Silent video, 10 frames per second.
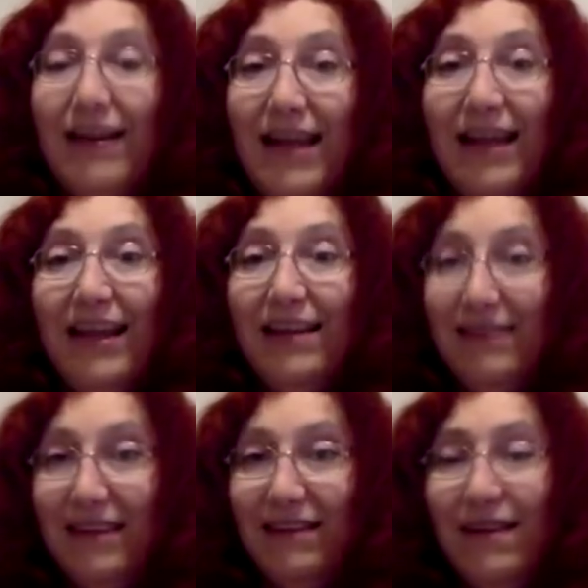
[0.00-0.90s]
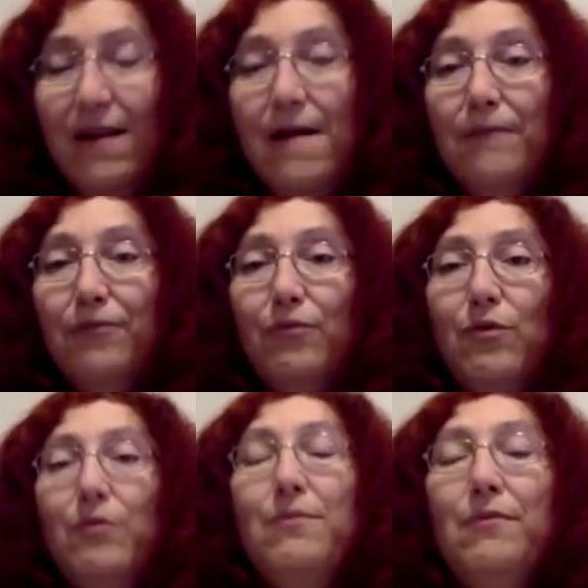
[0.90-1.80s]
in that case it gets, so
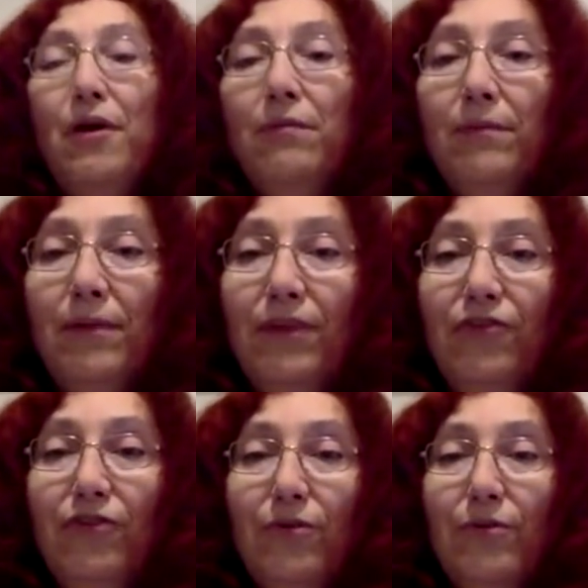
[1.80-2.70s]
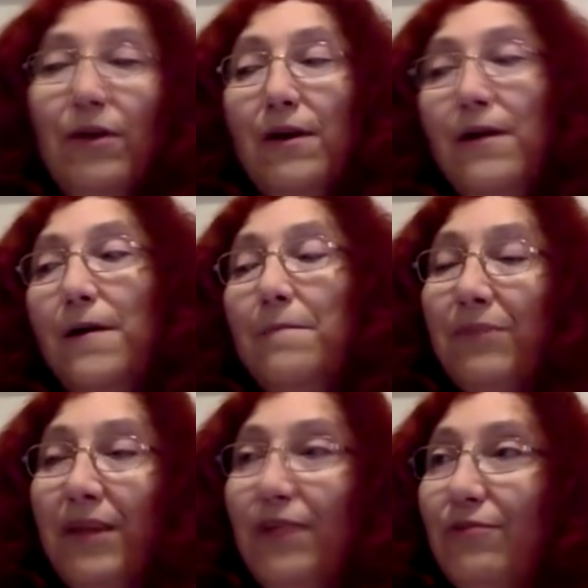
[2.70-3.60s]
what we would probably do
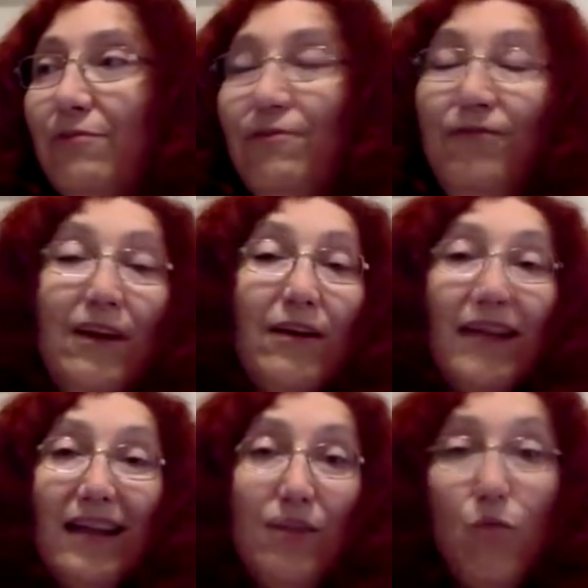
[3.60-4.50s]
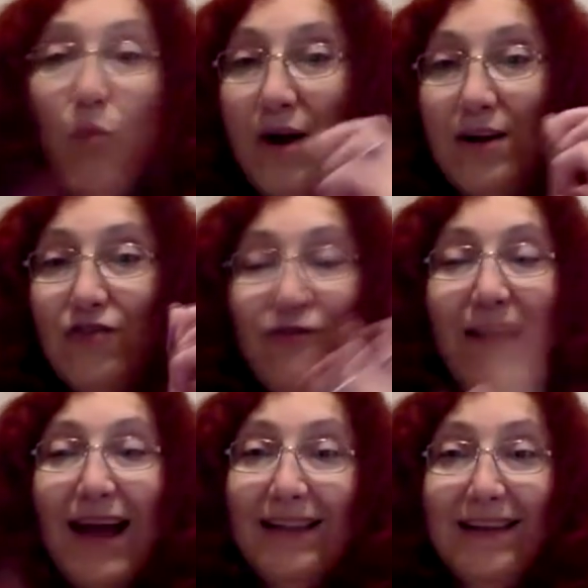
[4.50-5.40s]
is figure out like the one
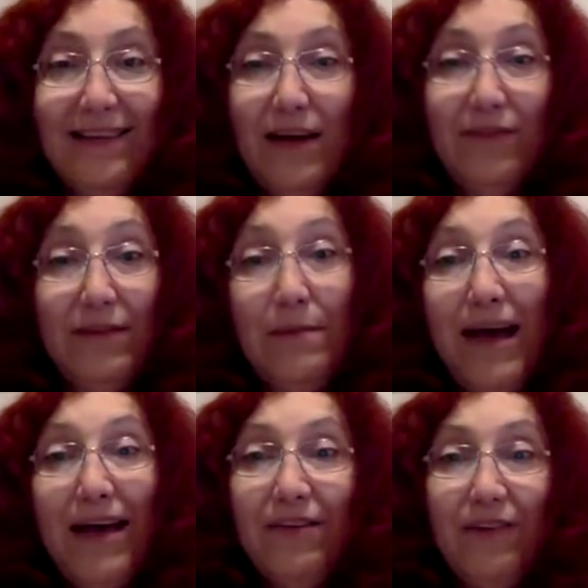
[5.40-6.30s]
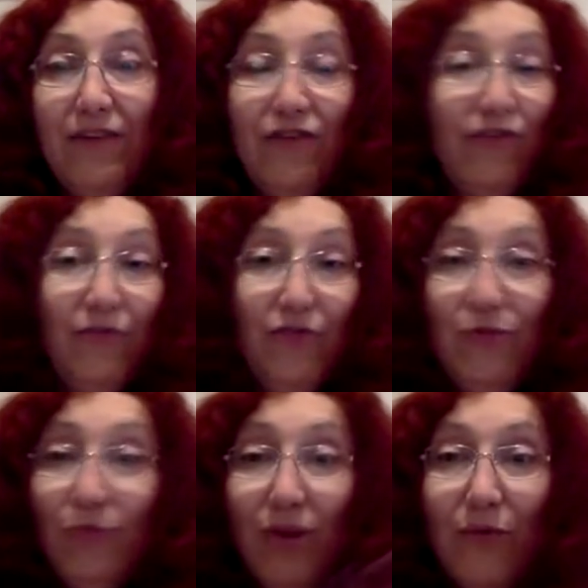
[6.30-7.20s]
track that sounds the best and just
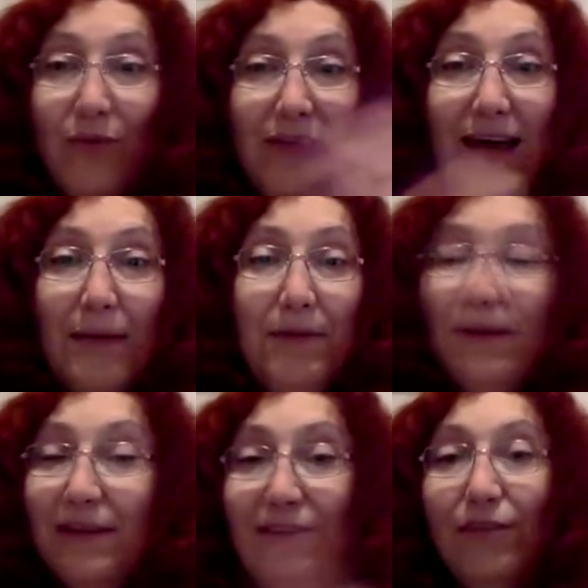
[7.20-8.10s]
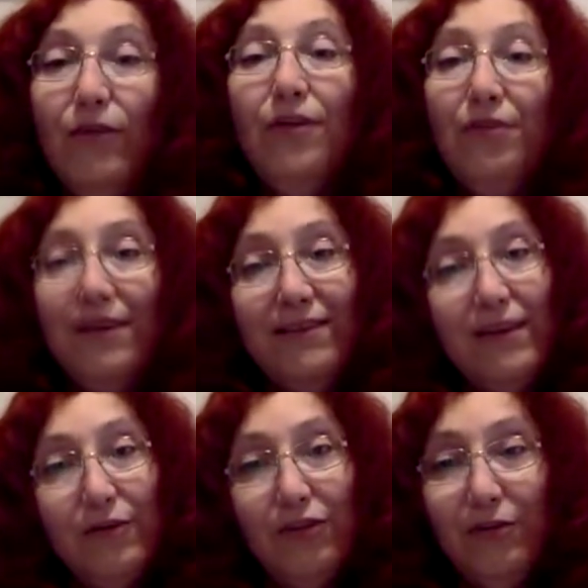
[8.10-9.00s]
run with that. But these are all things
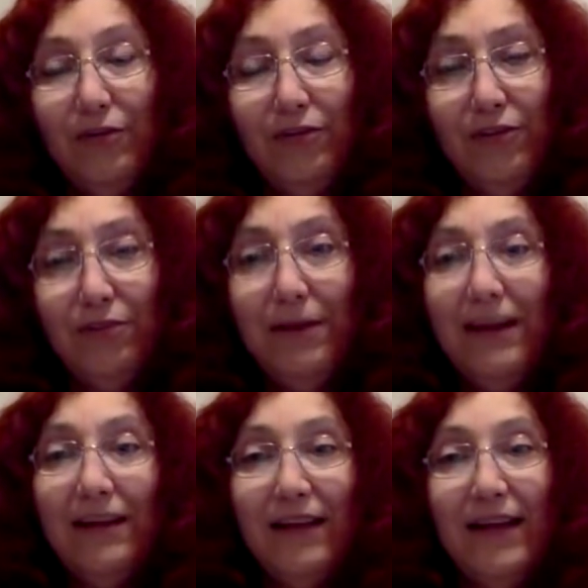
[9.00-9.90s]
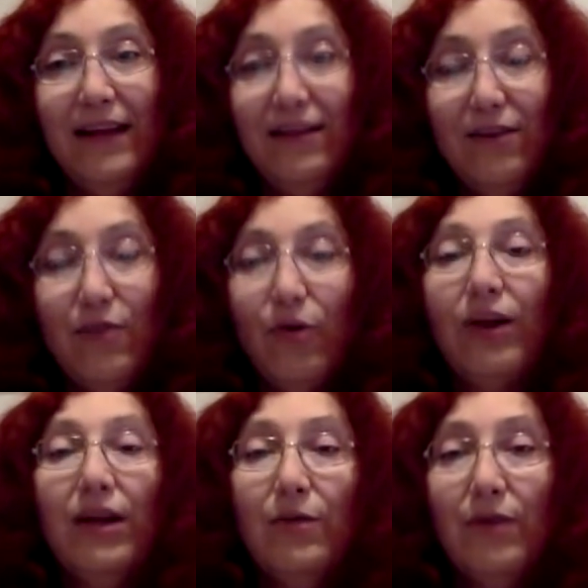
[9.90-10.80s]
that are still, still speculating and still
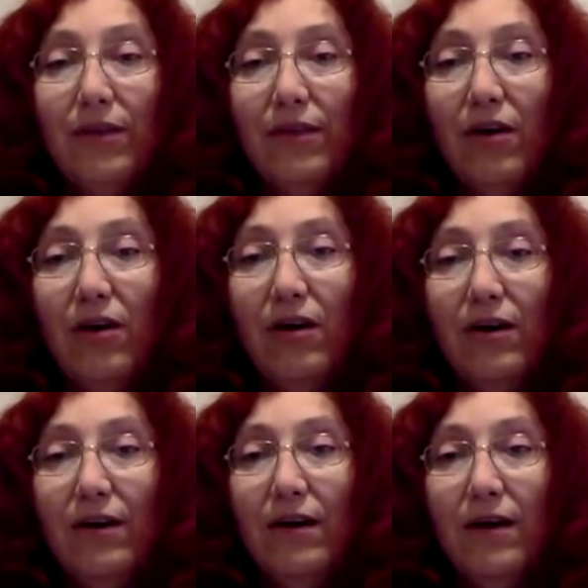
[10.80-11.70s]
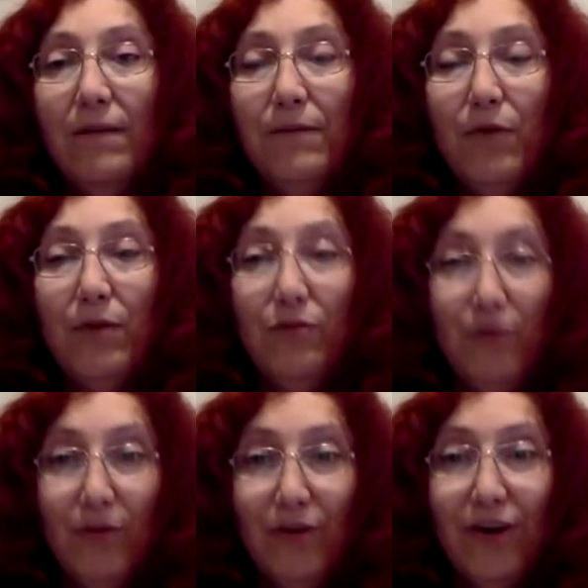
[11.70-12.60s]
working with on uh, what I'm
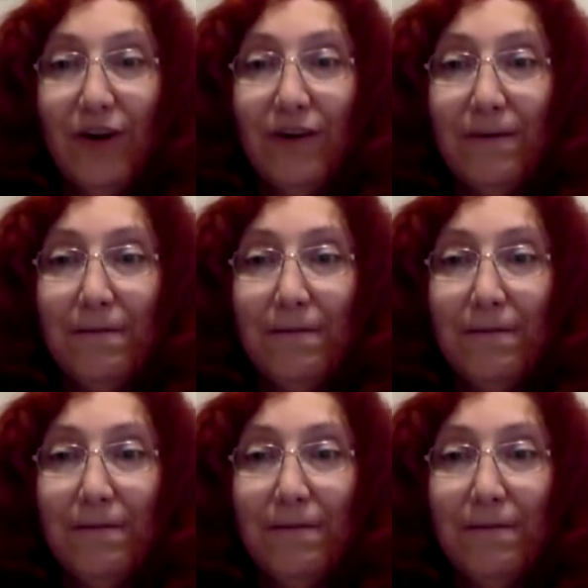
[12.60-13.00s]
doing with Kurt.